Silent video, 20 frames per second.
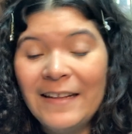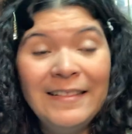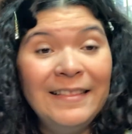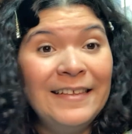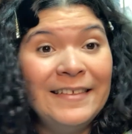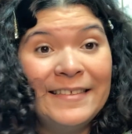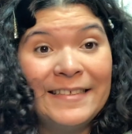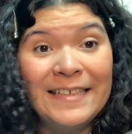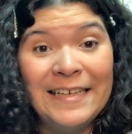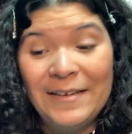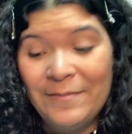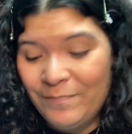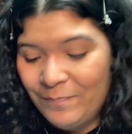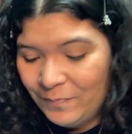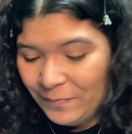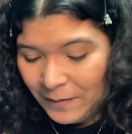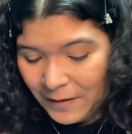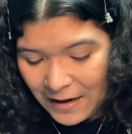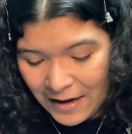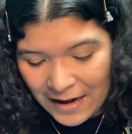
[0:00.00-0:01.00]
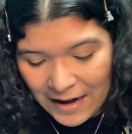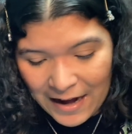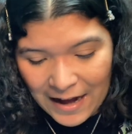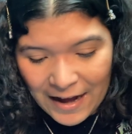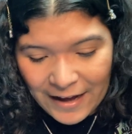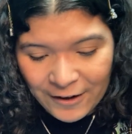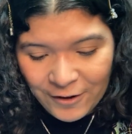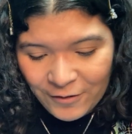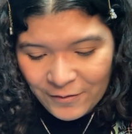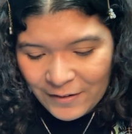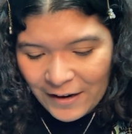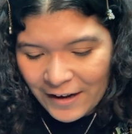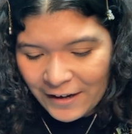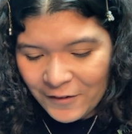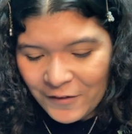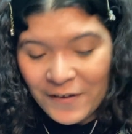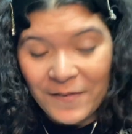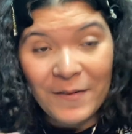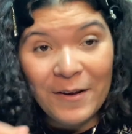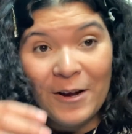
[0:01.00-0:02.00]
let's see. I
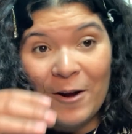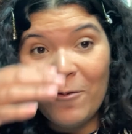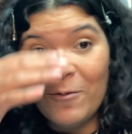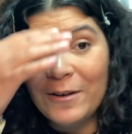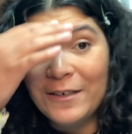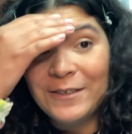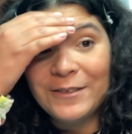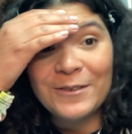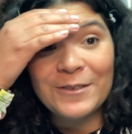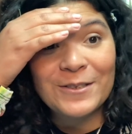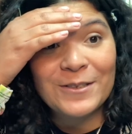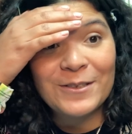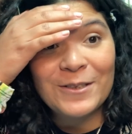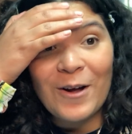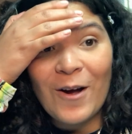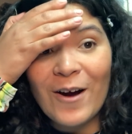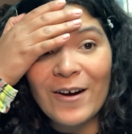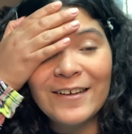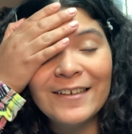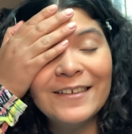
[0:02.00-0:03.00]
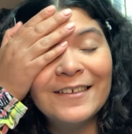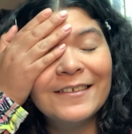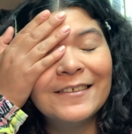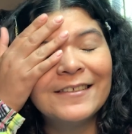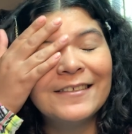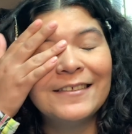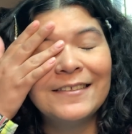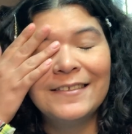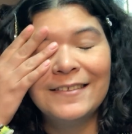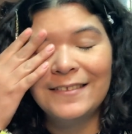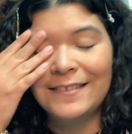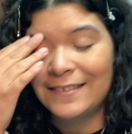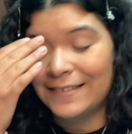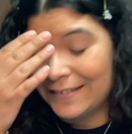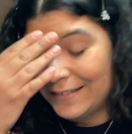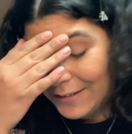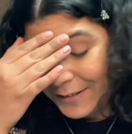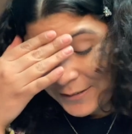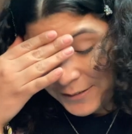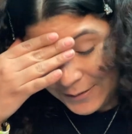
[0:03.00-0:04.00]
don't even know what to start. There's
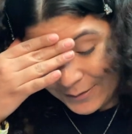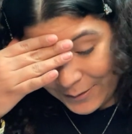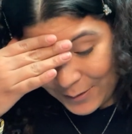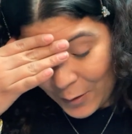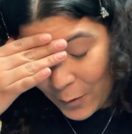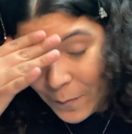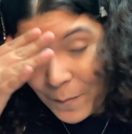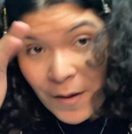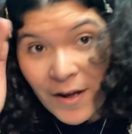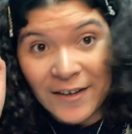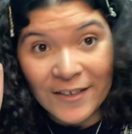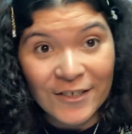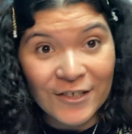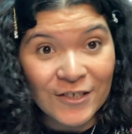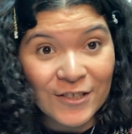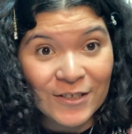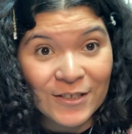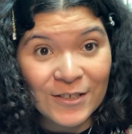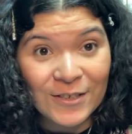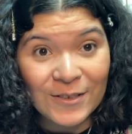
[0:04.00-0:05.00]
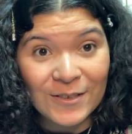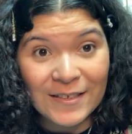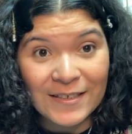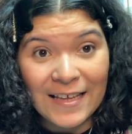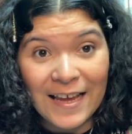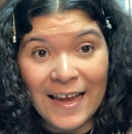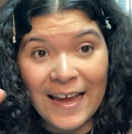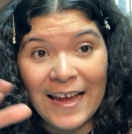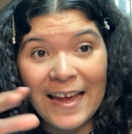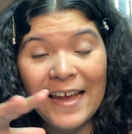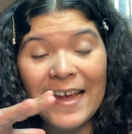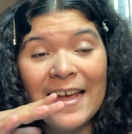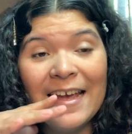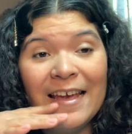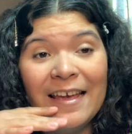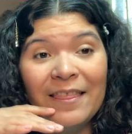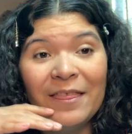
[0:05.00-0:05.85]
so much to say.